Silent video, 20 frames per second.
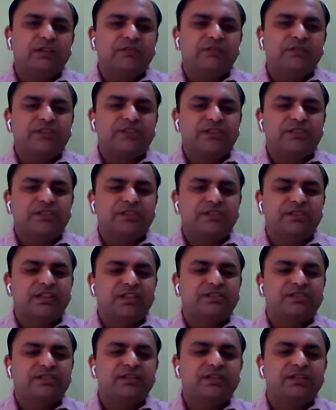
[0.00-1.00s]
which are
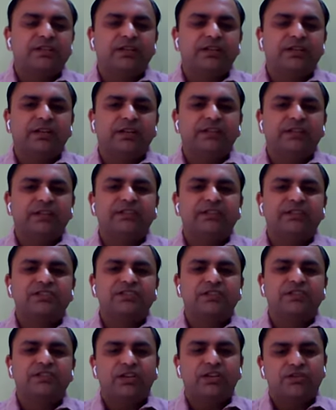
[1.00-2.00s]
suggested in
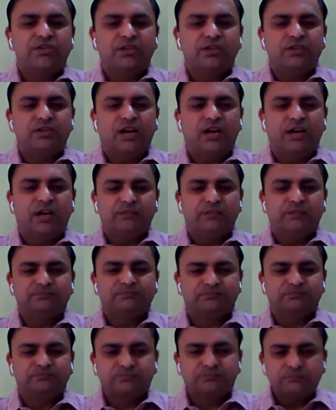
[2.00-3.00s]
this stage are,
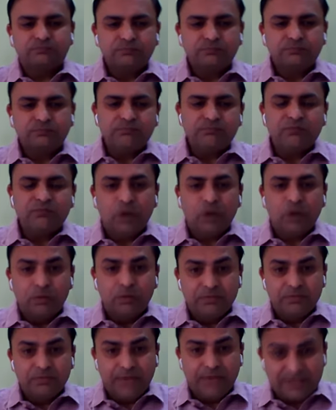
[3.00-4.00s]
or
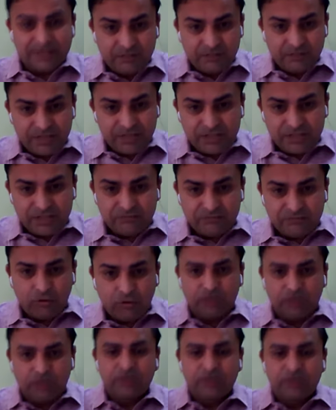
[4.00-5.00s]
the activities
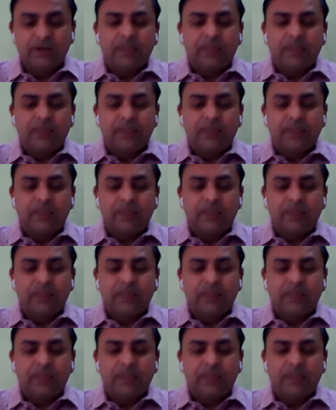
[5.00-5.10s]
for